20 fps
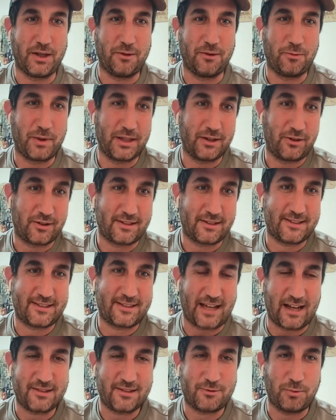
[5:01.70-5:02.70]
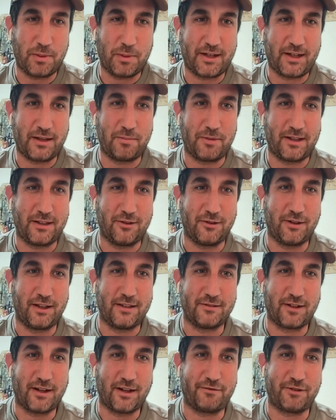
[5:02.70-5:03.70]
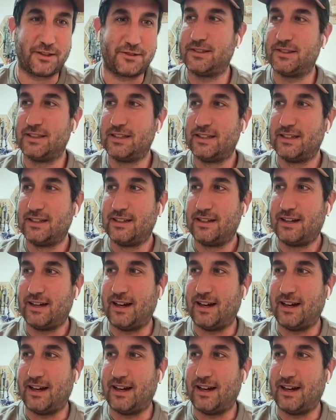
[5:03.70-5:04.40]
money. We are not SaaS. We make money in transaction.